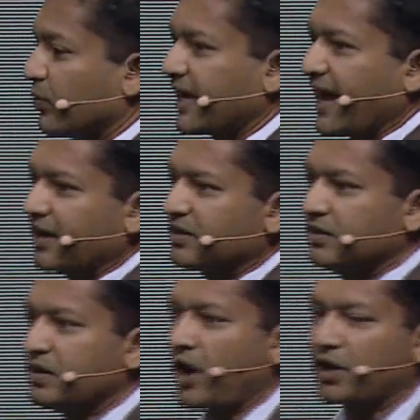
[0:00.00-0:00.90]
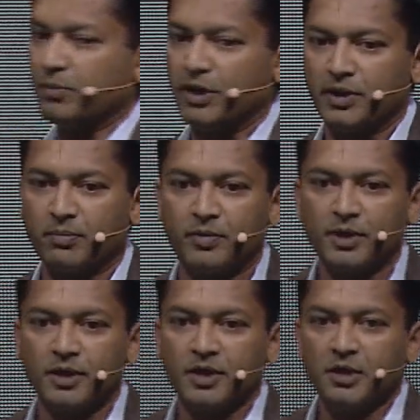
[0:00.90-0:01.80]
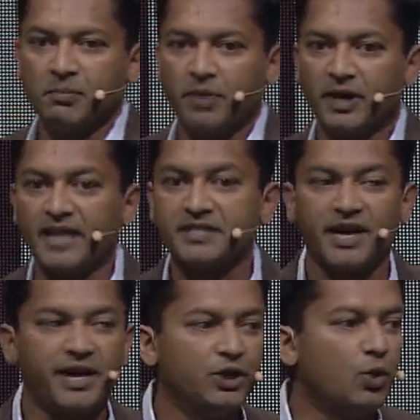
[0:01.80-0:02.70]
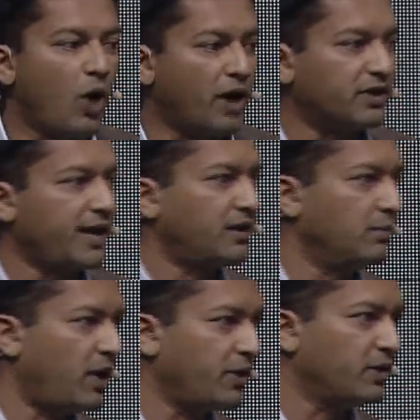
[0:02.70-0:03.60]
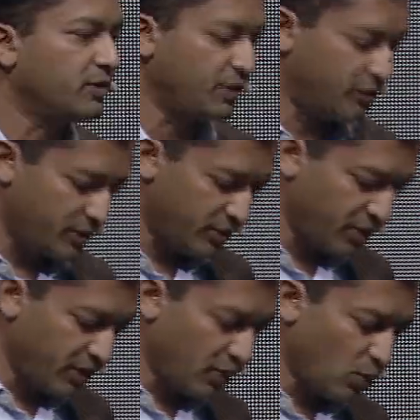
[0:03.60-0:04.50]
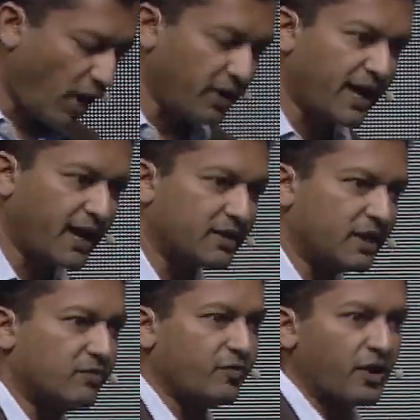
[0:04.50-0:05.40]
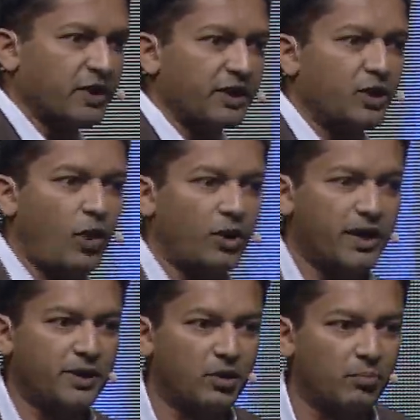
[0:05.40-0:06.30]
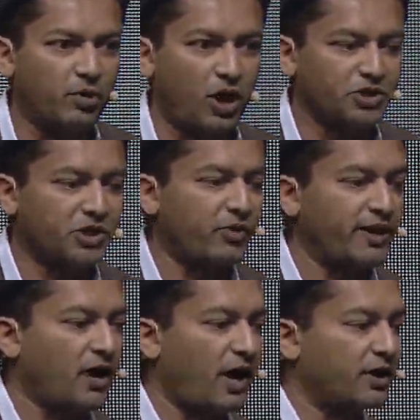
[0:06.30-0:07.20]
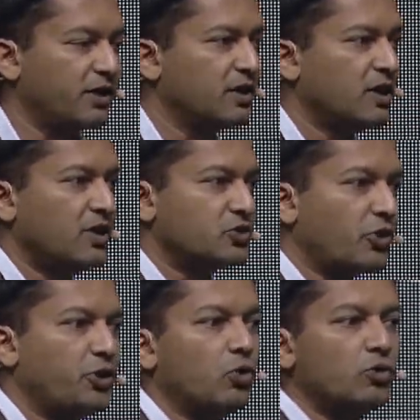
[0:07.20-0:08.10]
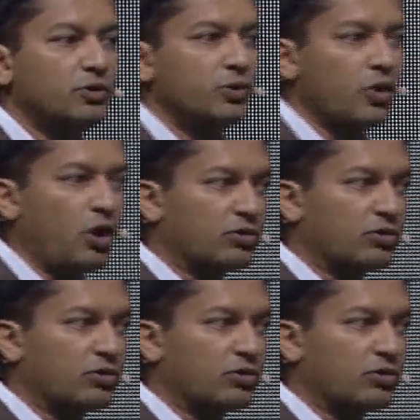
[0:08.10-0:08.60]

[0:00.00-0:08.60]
we can't document them. But let's say you want to get you want to get the funding, you want to get your project green-lighted, so you go